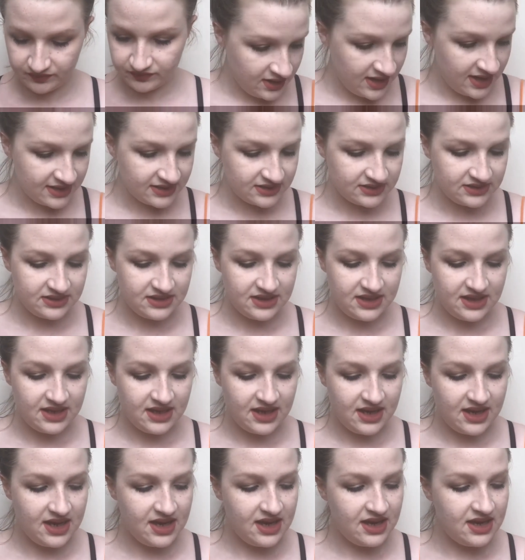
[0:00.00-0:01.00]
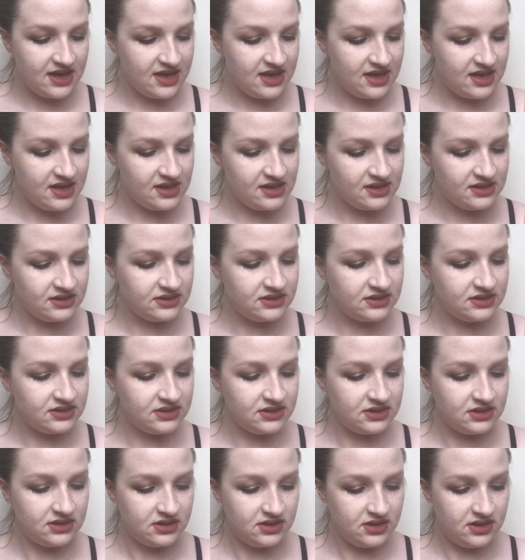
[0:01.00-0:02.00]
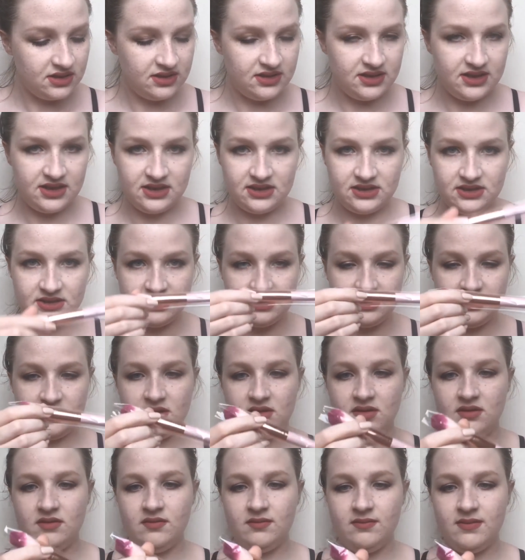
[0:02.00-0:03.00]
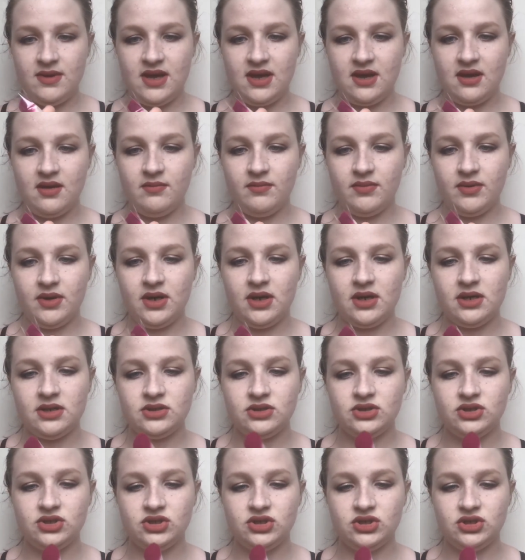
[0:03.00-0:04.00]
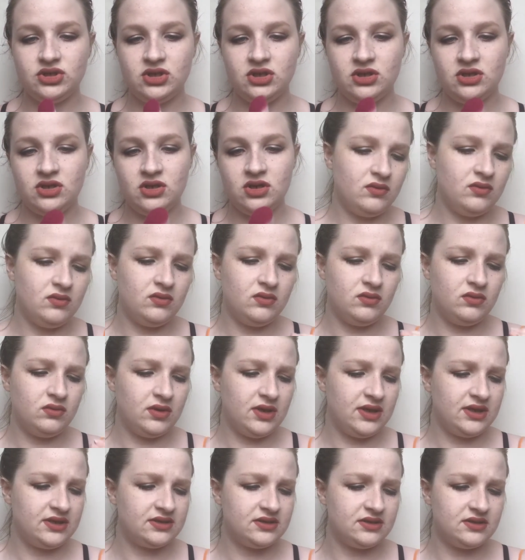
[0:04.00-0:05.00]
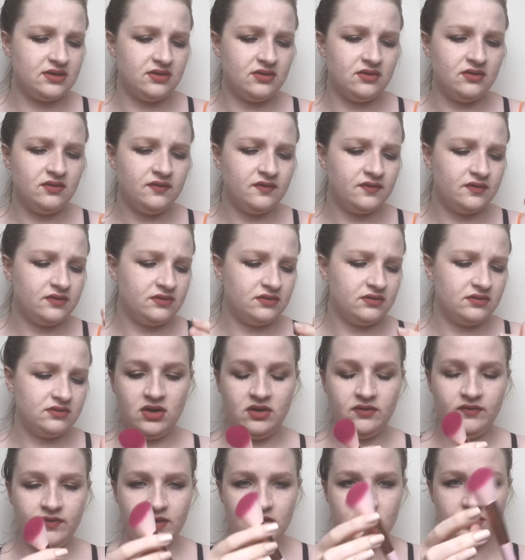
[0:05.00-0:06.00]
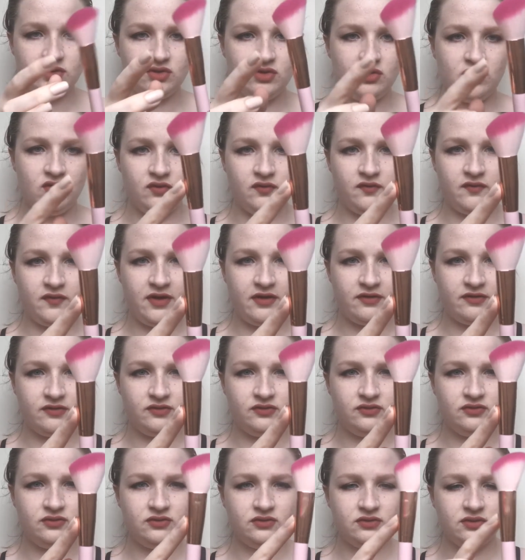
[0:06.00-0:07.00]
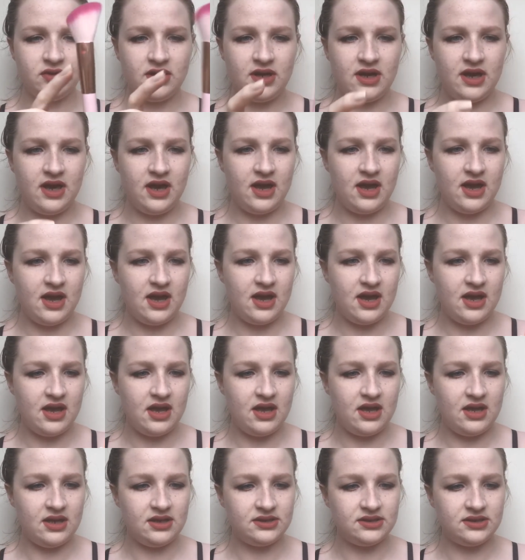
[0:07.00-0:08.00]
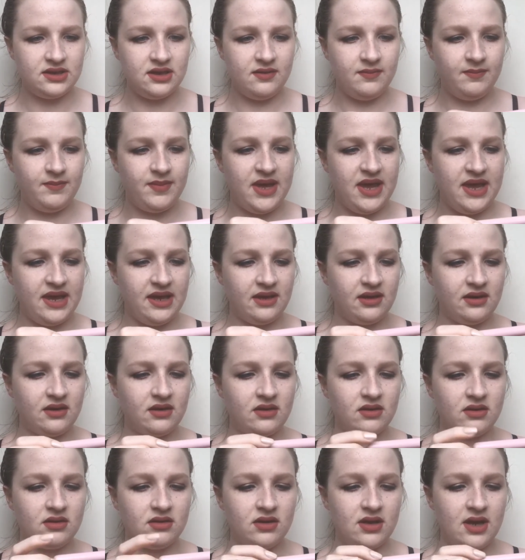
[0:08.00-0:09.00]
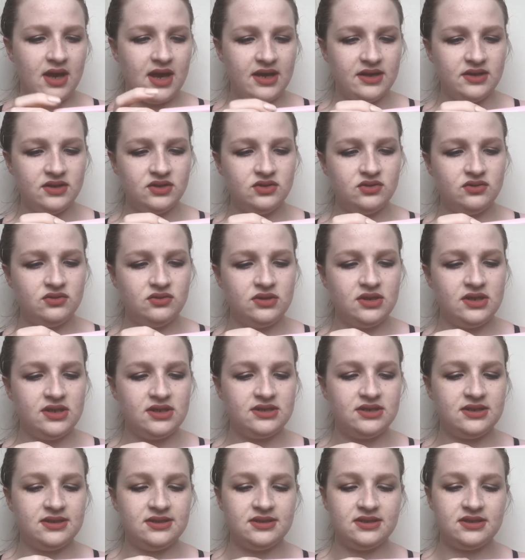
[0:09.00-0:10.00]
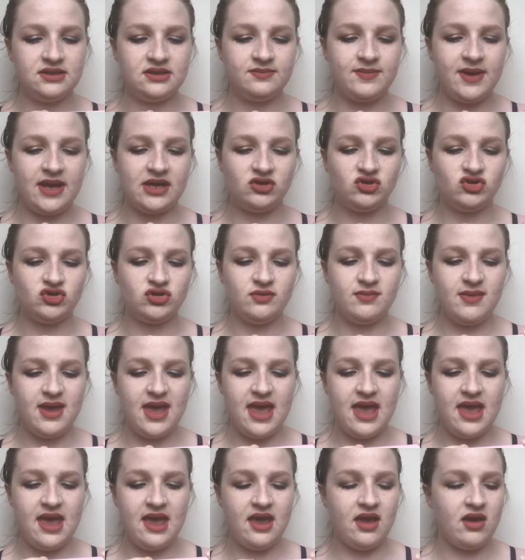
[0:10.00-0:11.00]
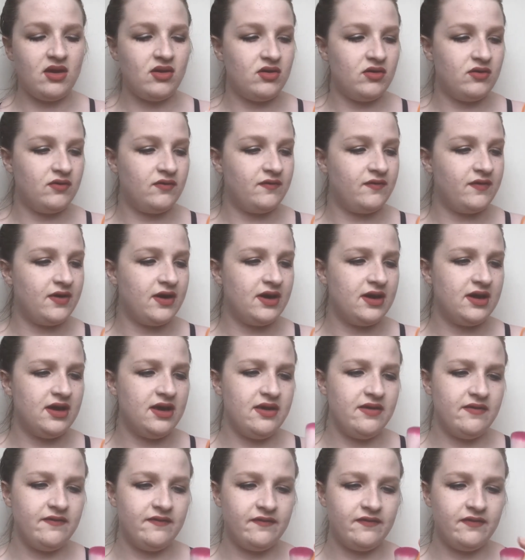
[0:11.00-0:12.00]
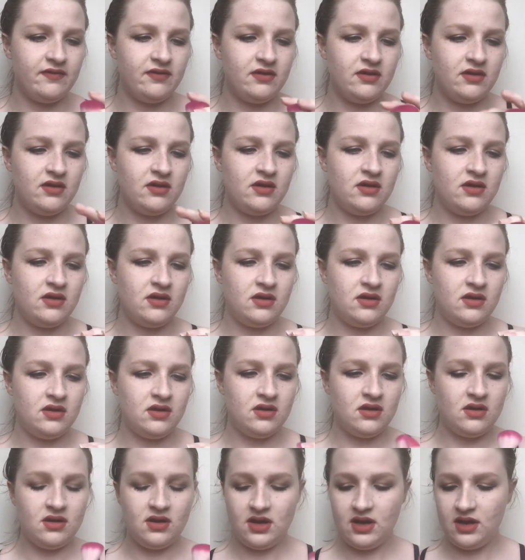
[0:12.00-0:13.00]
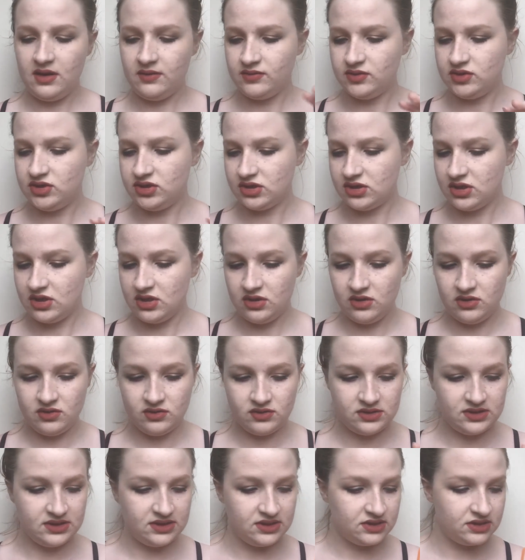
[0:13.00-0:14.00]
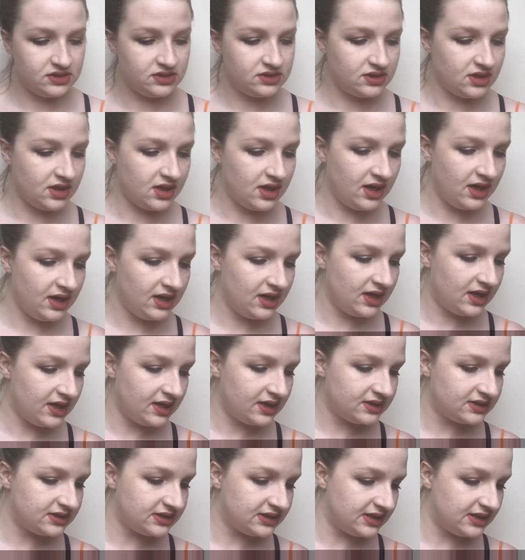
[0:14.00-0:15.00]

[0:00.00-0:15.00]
Next thing is this makeup brush. Oh, that's soft. Got a rose gold ferrule and a pink handle, and this is a Spectrum A05. I was just going to use this to highlight